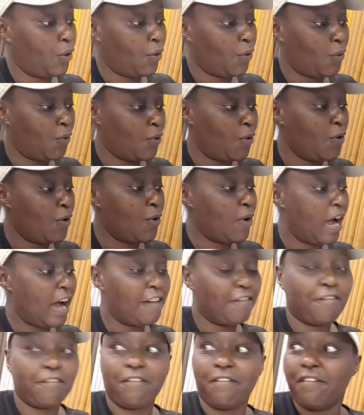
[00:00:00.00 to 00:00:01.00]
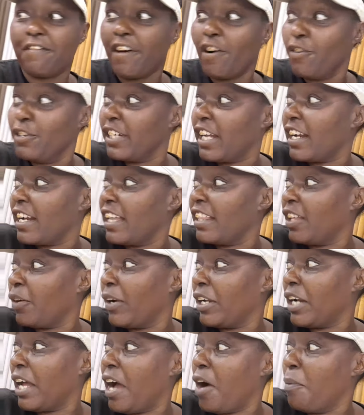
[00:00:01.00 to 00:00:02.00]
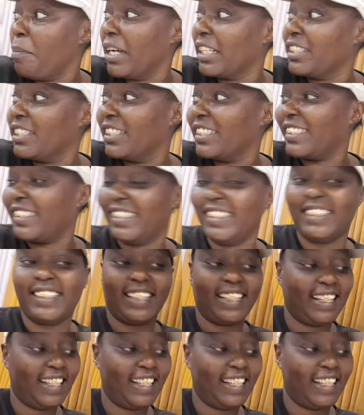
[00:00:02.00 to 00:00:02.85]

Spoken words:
Oh, I found another one. How much is this?